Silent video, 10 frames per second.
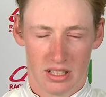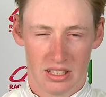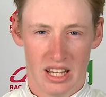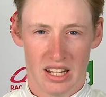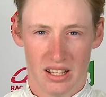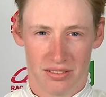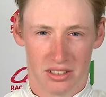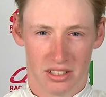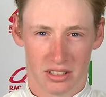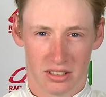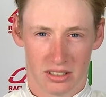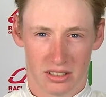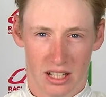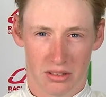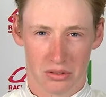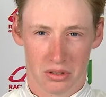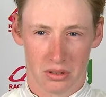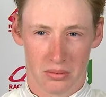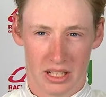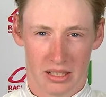Yeah, definitely, Chris. That'll sort
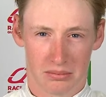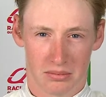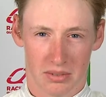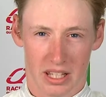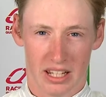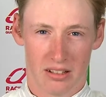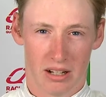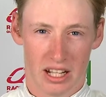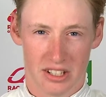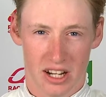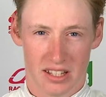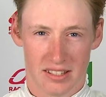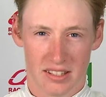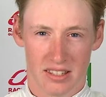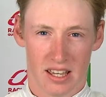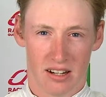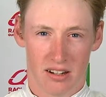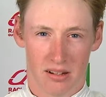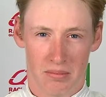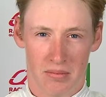of be key to our chances
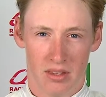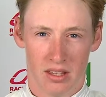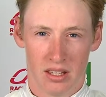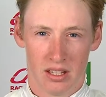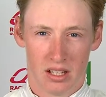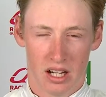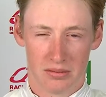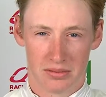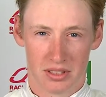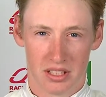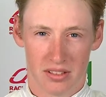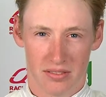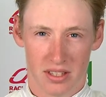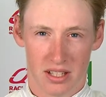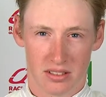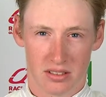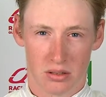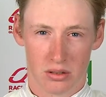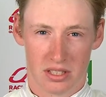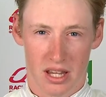there. Hopefully, if there's
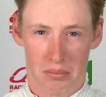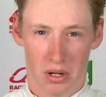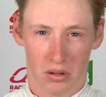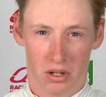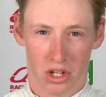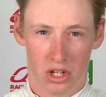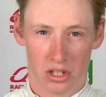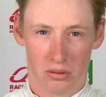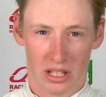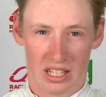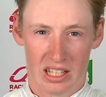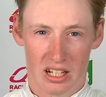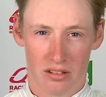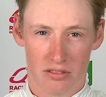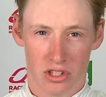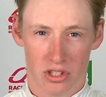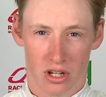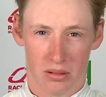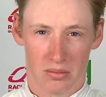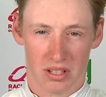good tempo on early, we can get over the
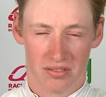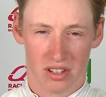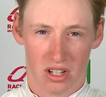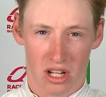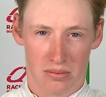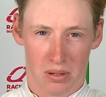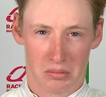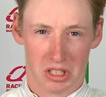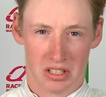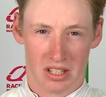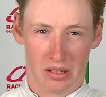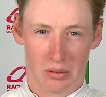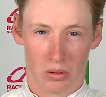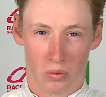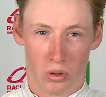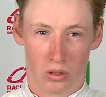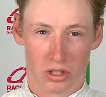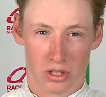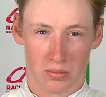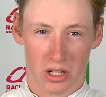top. If not, it's probably just going to be a walk
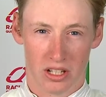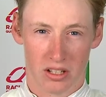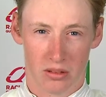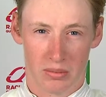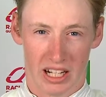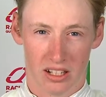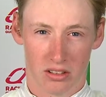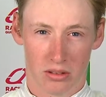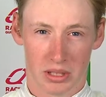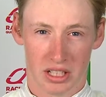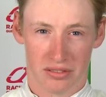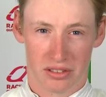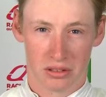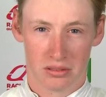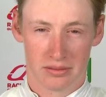and sprint, and it'll make it a little bit difficult.